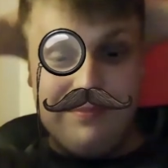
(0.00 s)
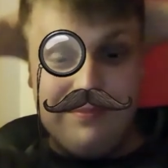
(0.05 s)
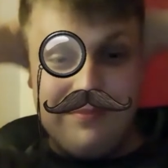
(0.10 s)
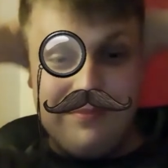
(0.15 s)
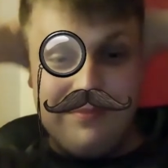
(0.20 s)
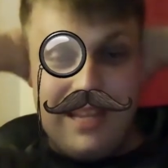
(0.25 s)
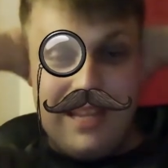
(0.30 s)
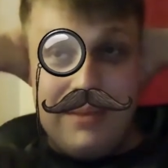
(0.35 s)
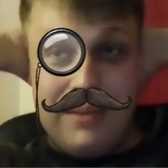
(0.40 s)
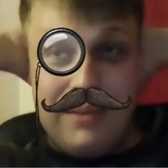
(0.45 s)

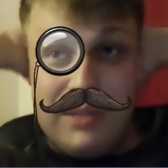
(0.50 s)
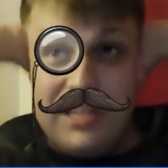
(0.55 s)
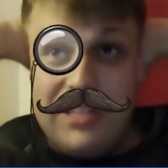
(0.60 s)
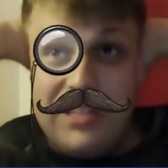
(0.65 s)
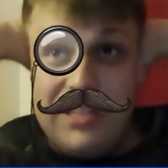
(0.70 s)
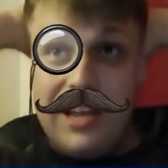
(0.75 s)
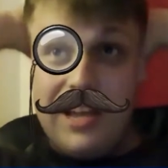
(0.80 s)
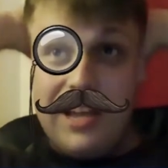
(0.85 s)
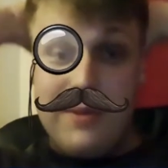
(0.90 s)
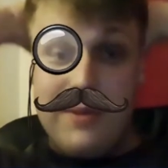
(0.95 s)
It was
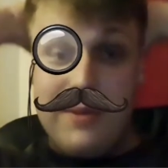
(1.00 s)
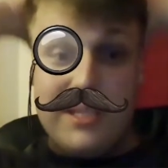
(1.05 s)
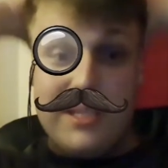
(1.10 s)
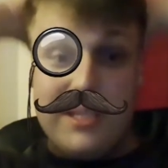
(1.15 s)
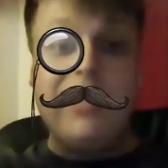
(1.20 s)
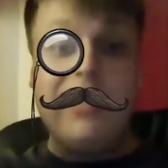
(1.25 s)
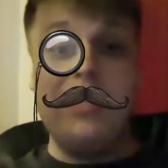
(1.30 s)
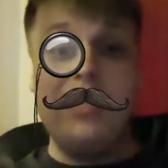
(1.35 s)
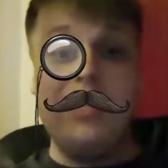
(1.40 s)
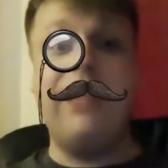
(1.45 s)

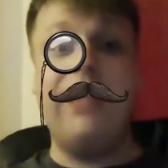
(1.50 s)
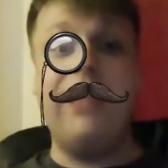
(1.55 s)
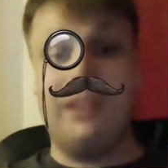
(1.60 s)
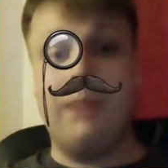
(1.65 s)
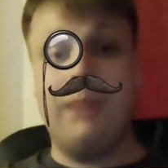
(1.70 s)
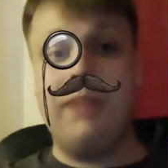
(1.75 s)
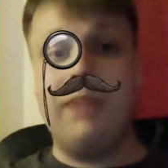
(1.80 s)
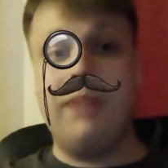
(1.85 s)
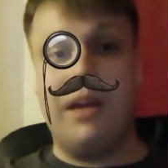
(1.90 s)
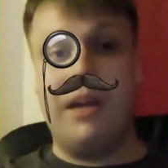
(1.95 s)
in
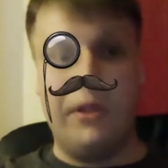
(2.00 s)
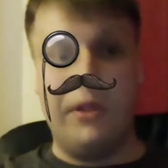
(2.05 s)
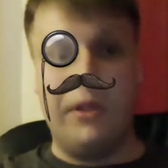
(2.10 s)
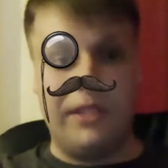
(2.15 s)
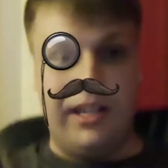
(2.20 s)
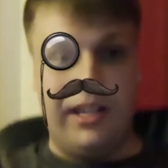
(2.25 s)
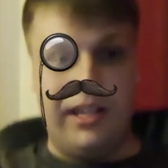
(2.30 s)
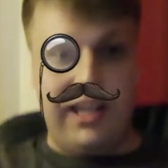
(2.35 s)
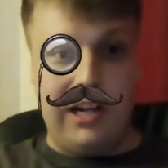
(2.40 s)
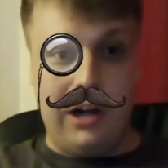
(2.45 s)
Insomnia,
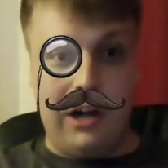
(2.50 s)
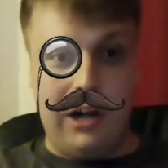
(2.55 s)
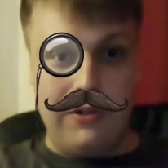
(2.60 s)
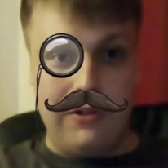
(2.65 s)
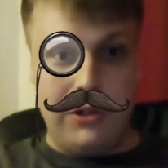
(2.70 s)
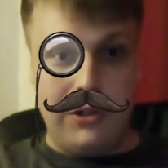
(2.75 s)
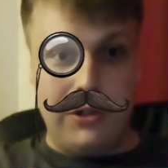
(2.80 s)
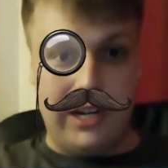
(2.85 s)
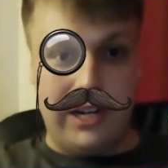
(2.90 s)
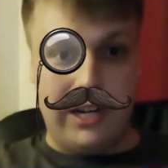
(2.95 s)
wasn't it? In
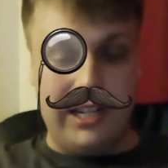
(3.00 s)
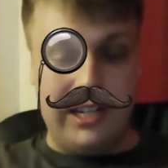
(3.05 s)
Coventry.